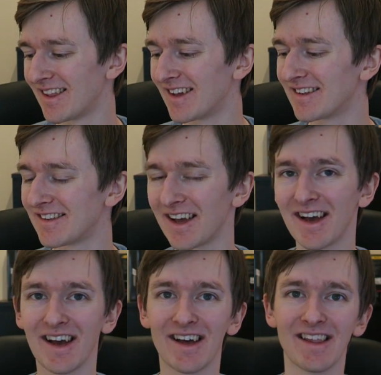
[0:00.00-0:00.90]

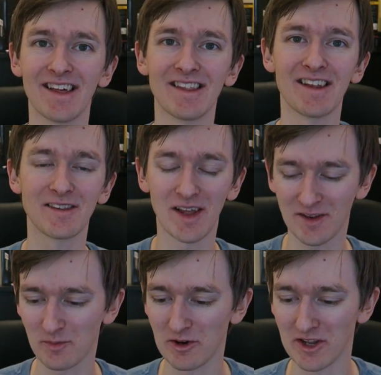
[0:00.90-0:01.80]

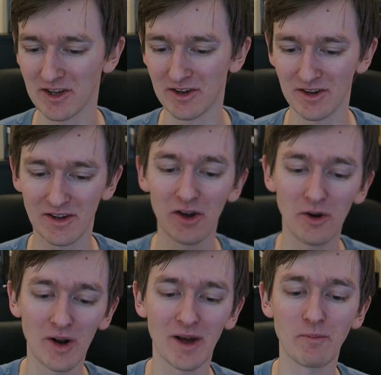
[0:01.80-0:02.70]
that's pretty
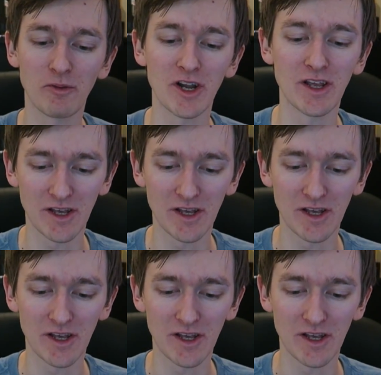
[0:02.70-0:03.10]
cool and pretty